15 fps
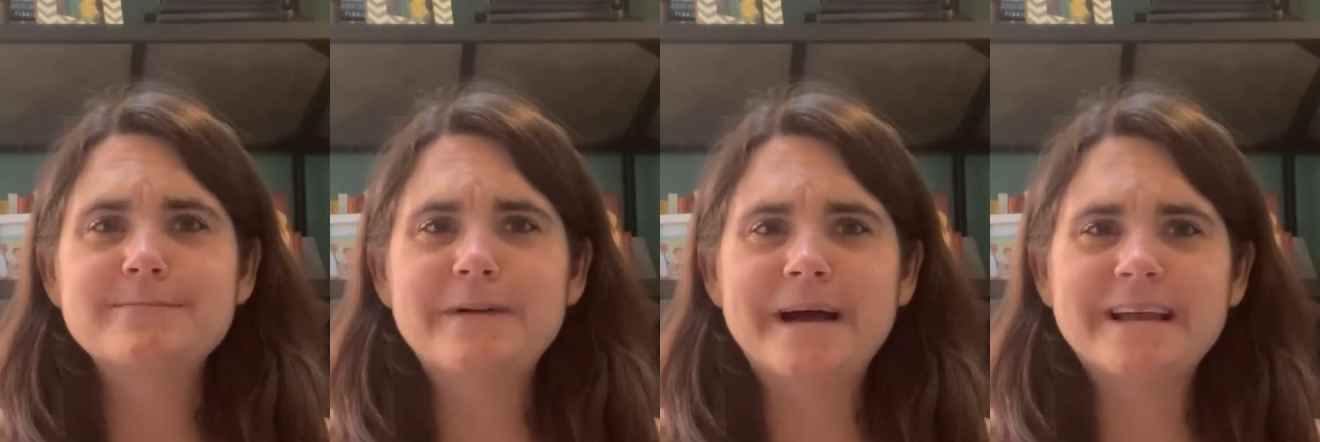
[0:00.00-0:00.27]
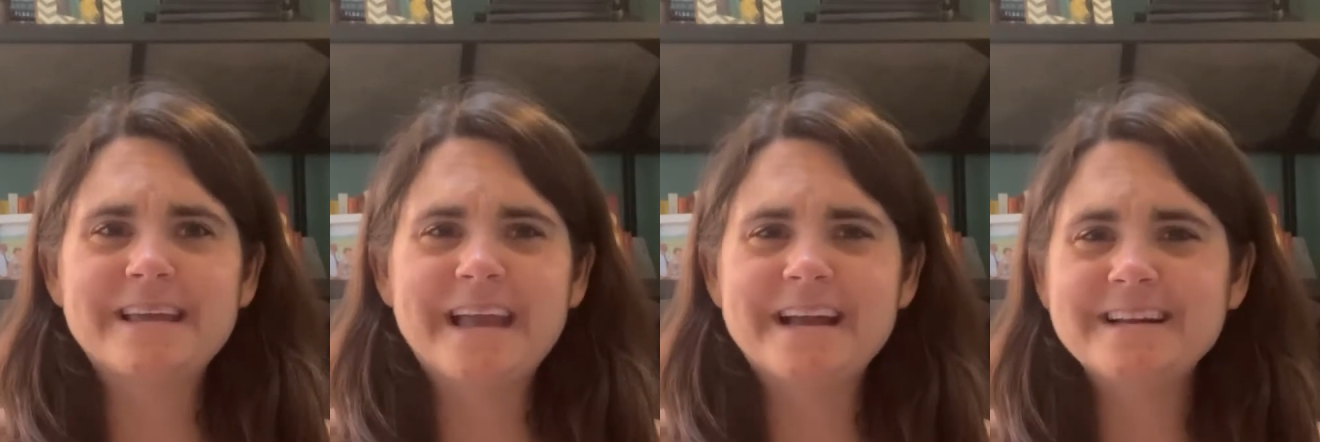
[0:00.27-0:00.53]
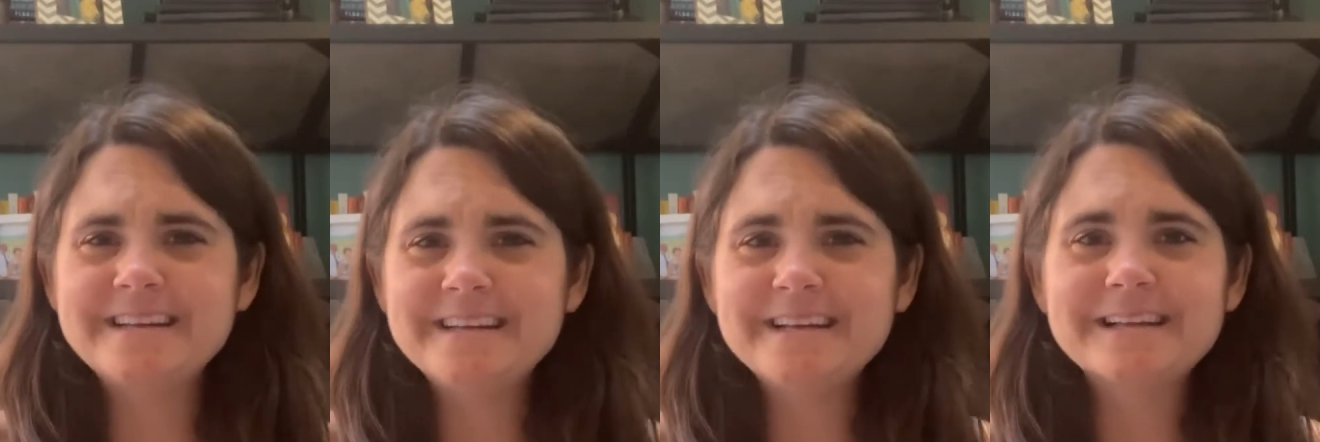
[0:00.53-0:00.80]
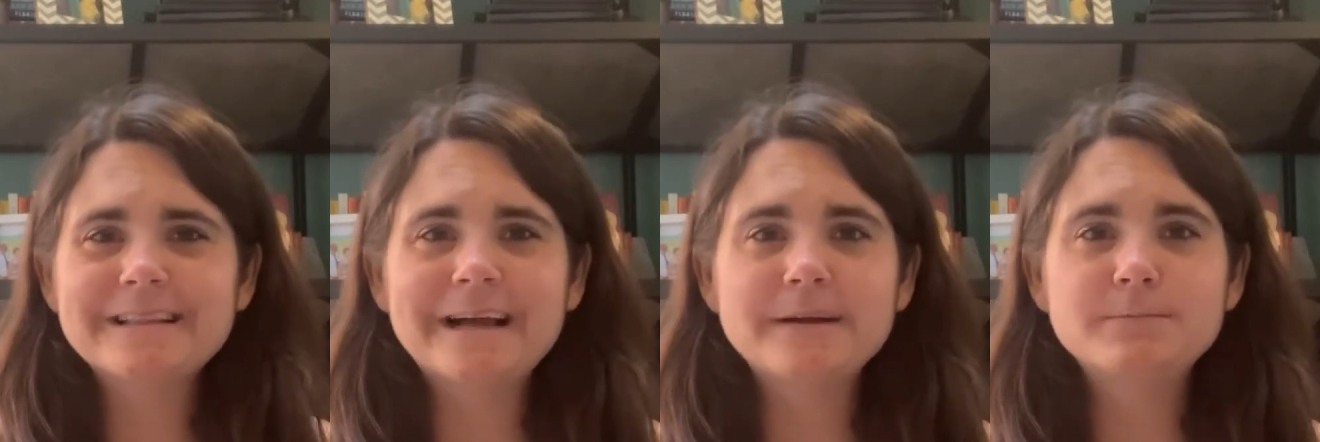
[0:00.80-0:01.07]
by Katie
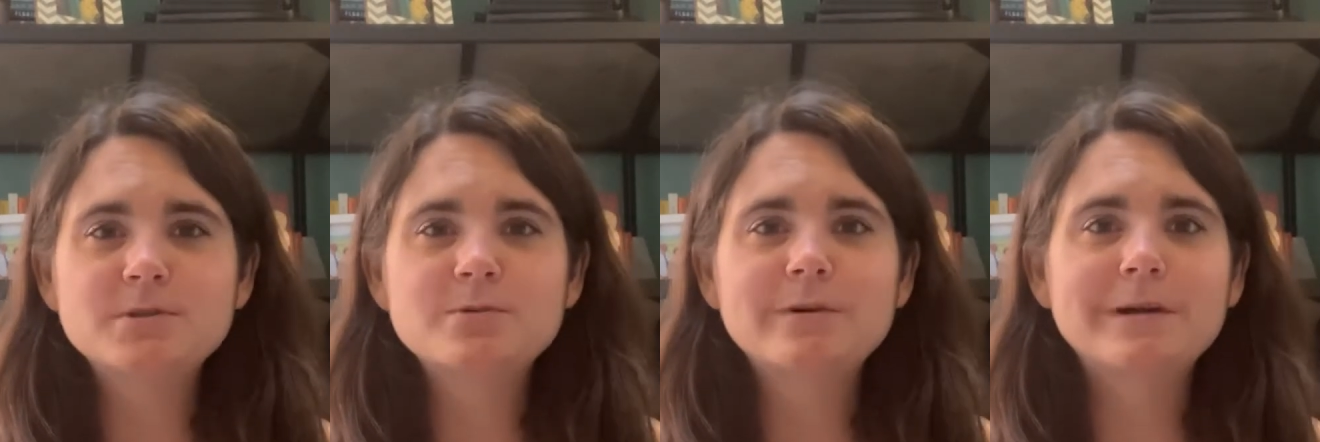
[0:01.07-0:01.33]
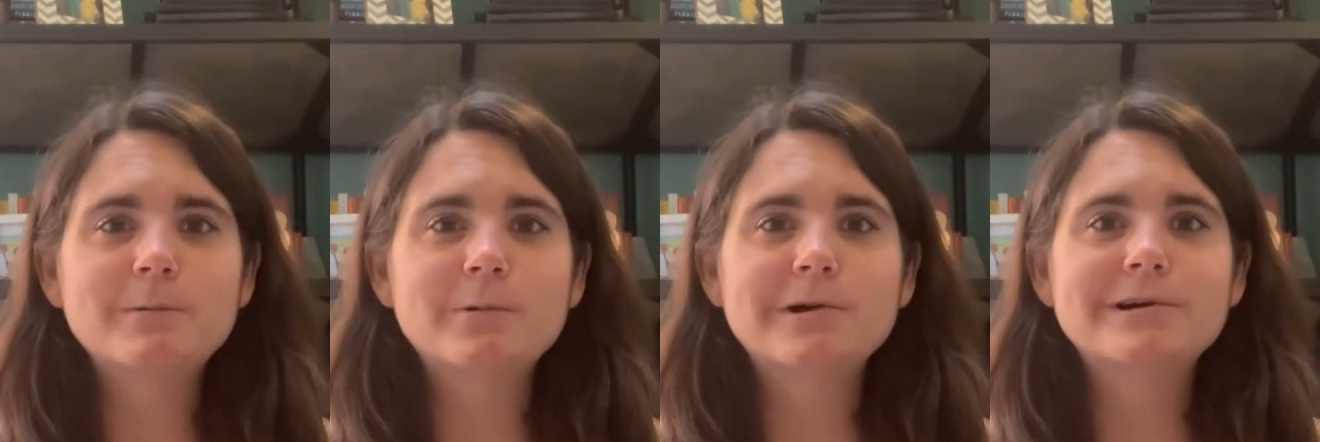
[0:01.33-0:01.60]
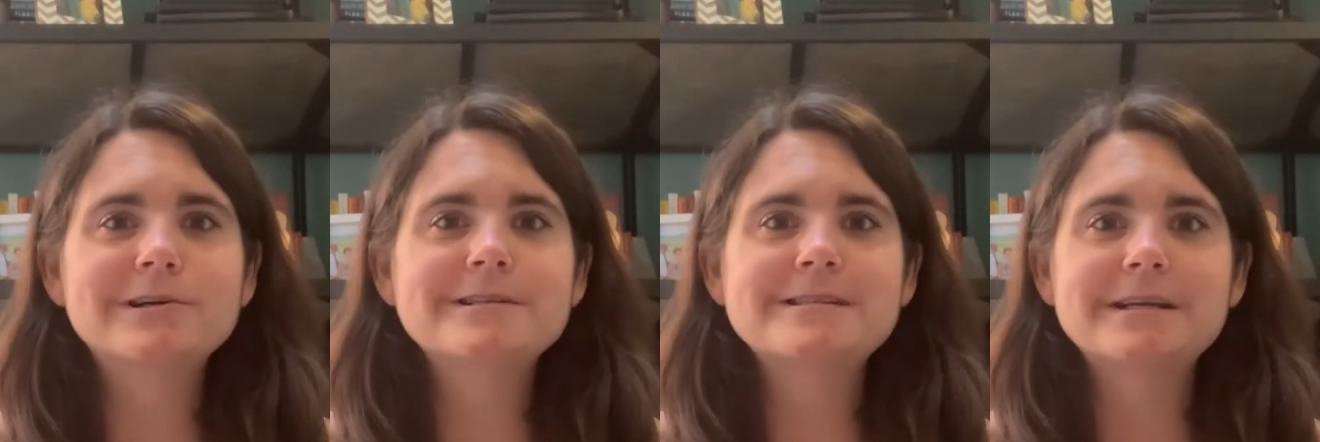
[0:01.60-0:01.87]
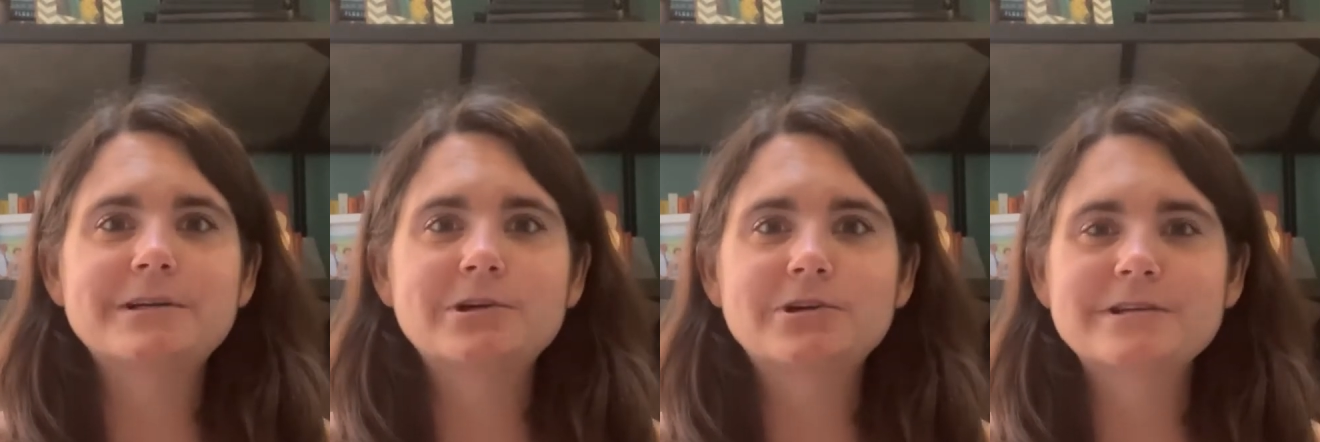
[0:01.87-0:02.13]
at Life Between Words
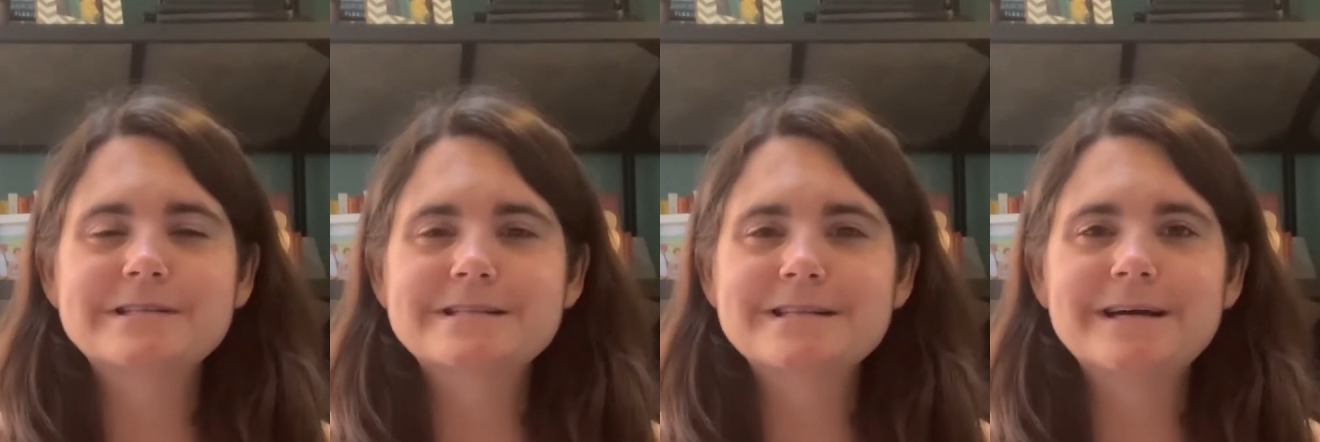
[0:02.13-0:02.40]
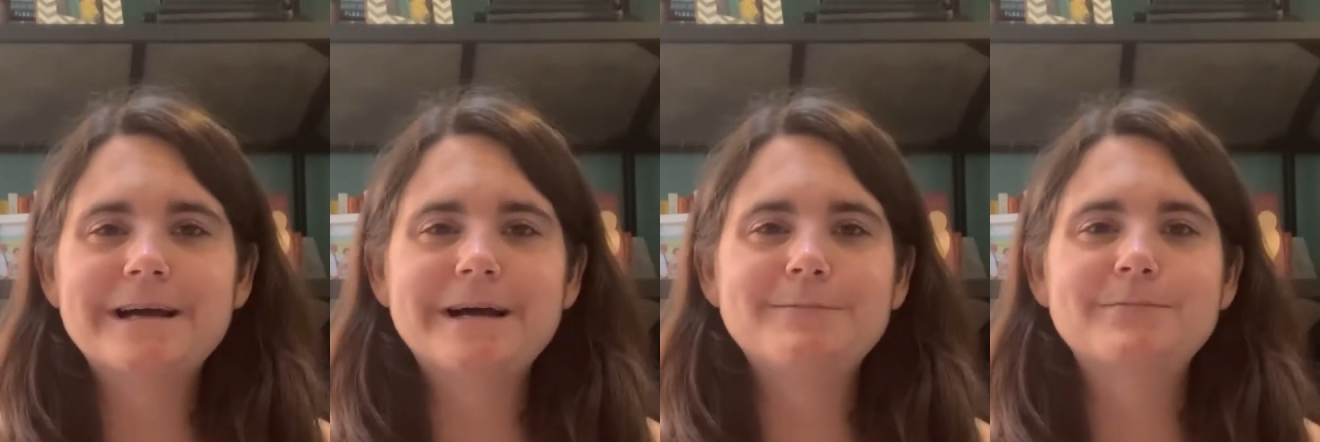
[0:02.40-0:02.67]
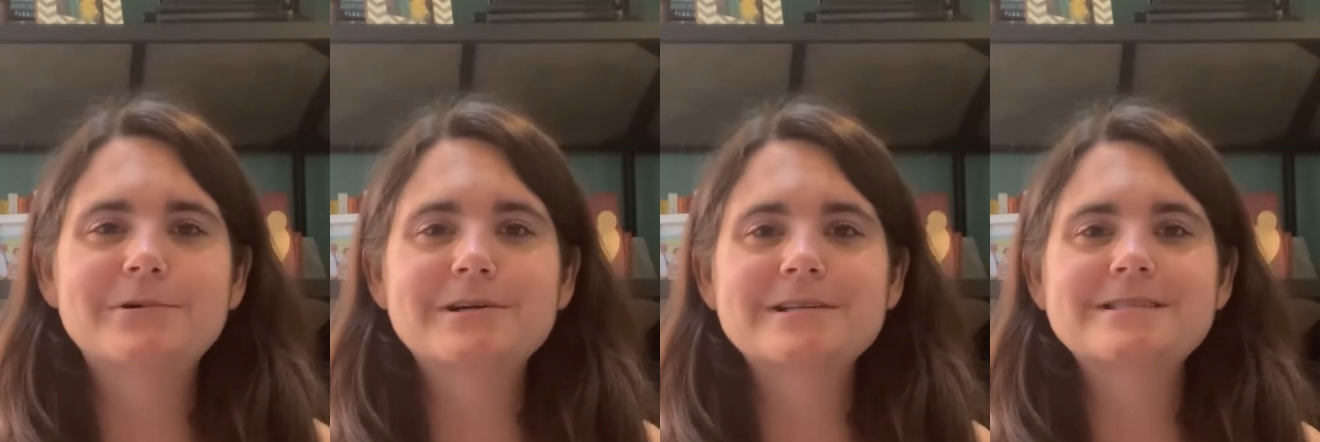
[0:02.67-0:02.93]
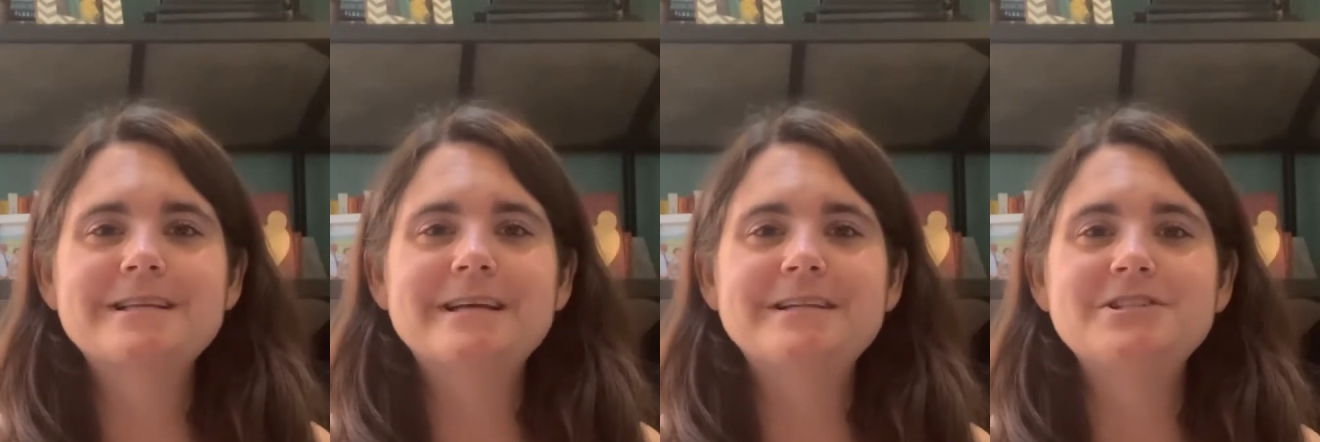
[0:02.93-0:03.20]
and Krista at
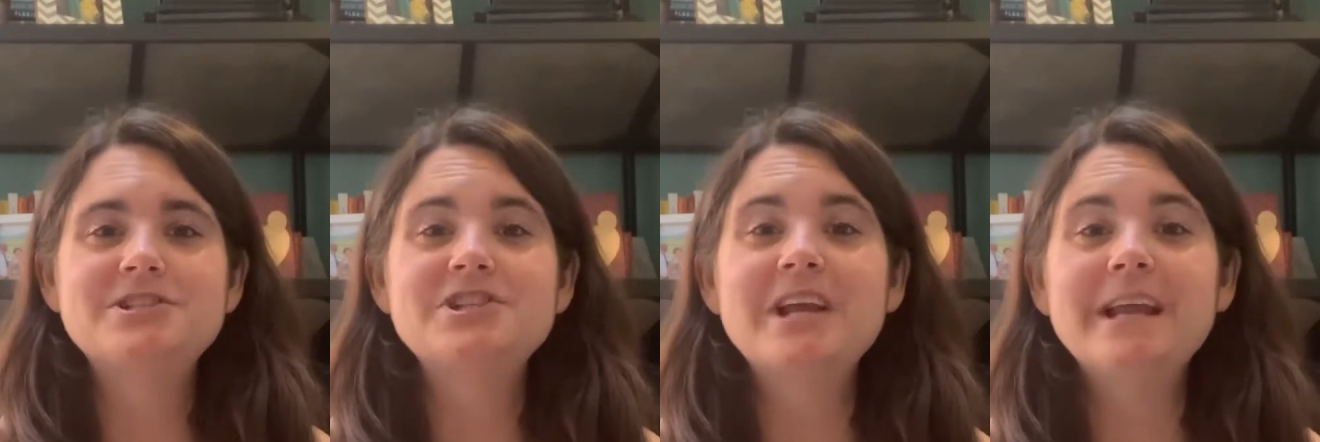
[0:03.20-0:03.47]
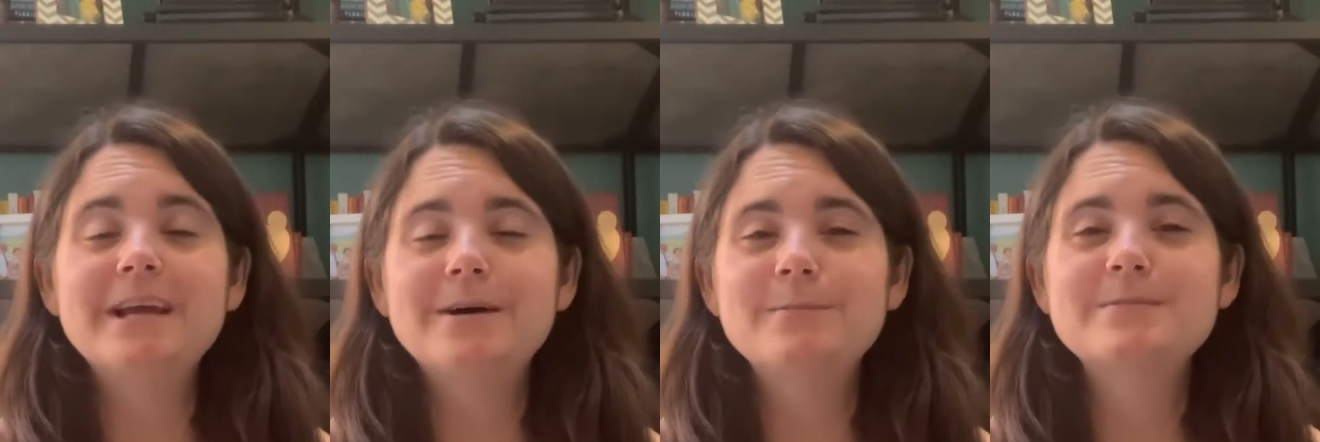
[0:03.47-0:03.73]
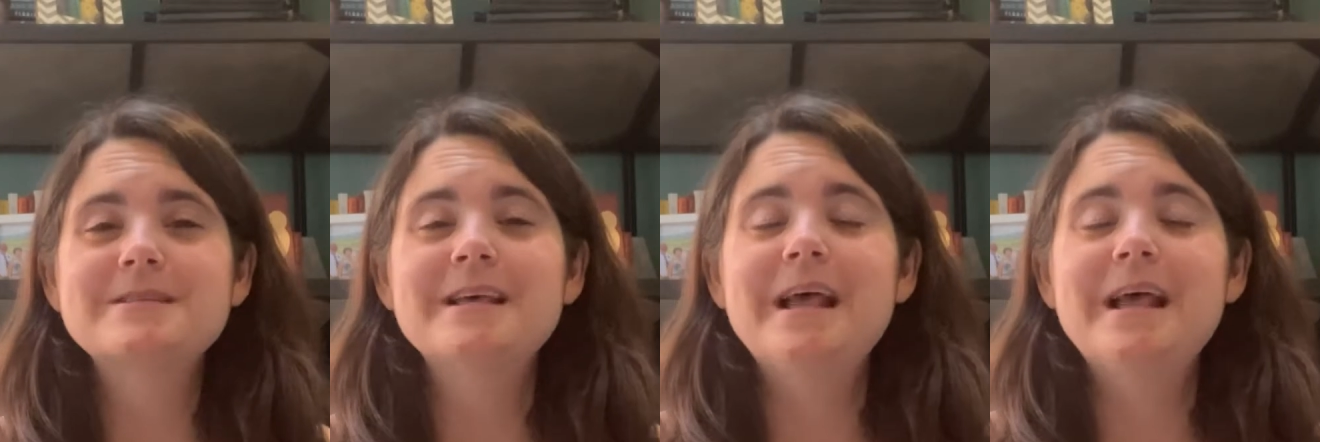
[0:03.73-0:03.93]
Books and Jams.